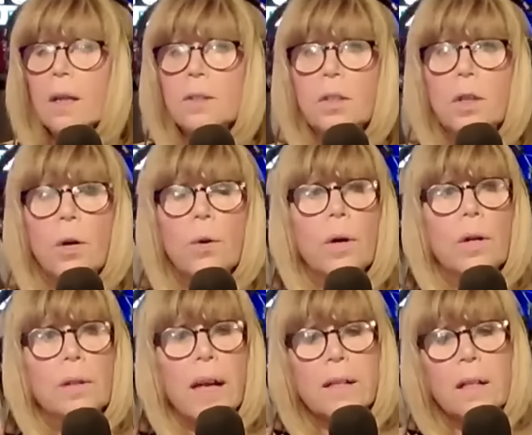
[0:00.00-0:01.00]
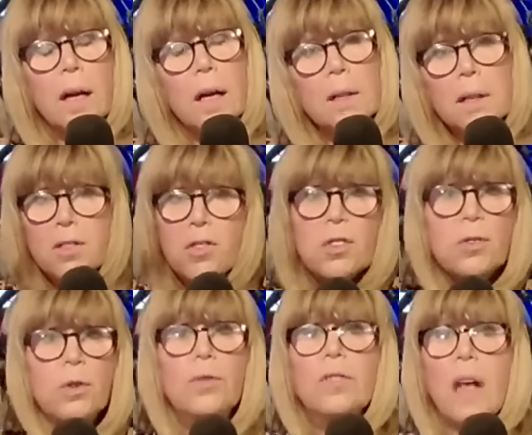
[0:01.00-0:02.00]
you know, like, let's just
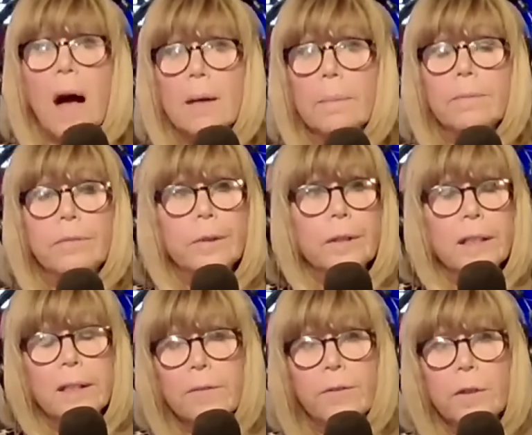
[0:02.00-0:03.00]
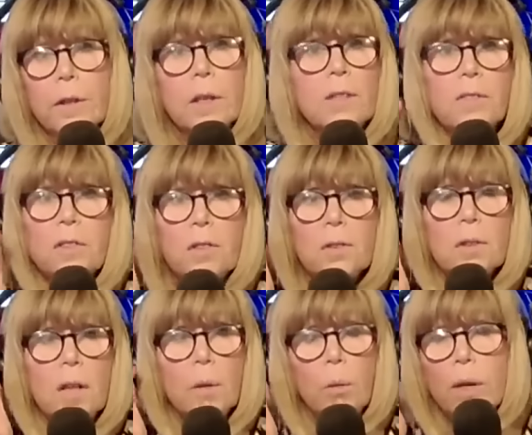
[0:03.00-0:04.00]
use Saddam for because this is
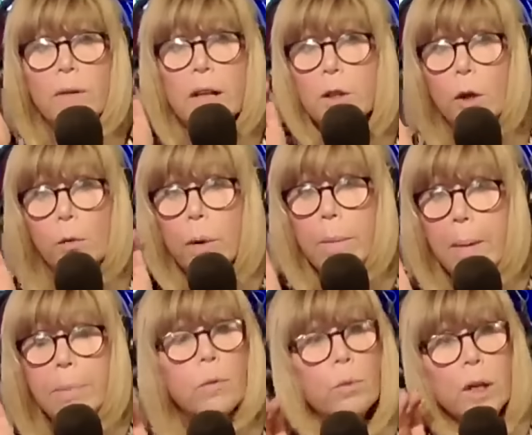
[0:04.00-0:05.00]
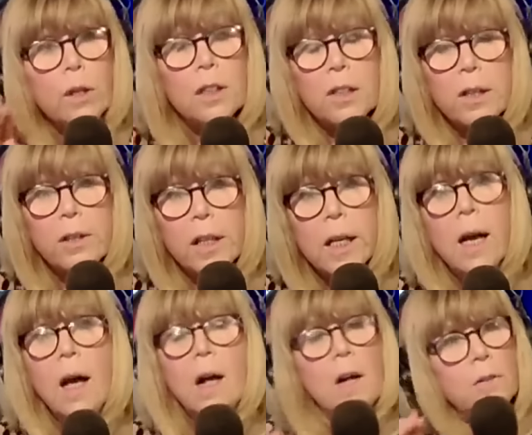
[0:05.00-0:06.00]
one that you'll remember real clearly.
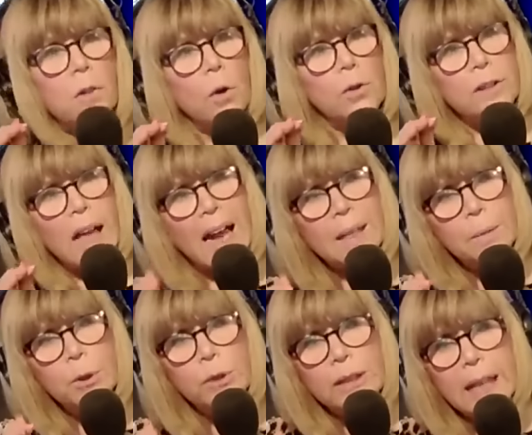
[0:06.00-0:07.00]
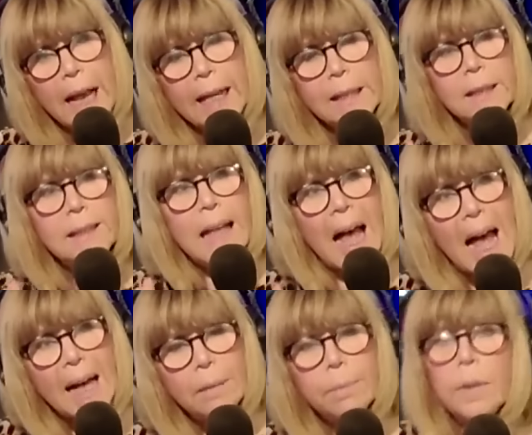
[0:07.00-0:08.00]
So Saddam Hussein,
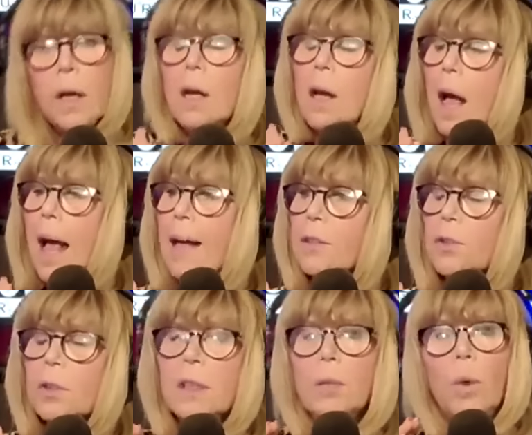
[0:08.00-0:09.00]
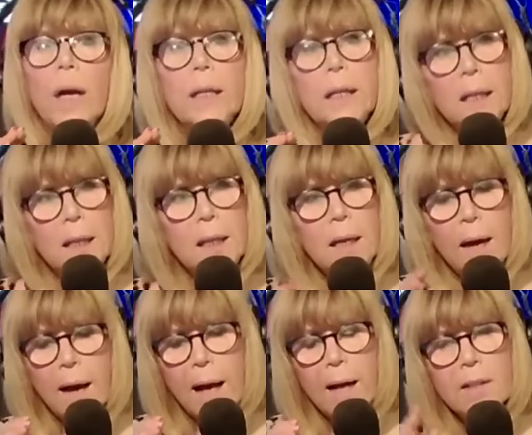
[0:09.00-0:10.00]
actually, when he
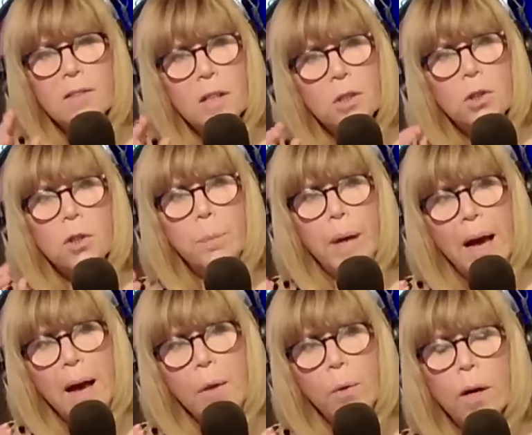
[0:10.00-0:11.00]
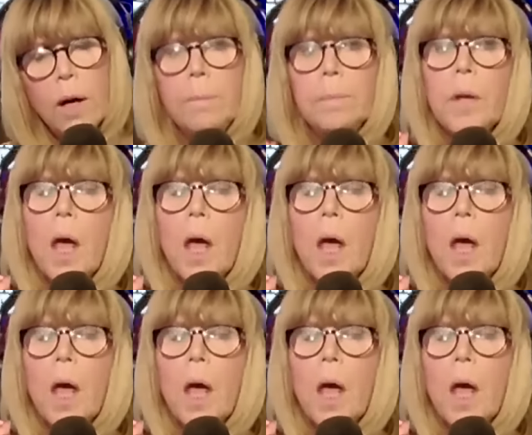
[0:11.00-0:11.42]
ascended to power,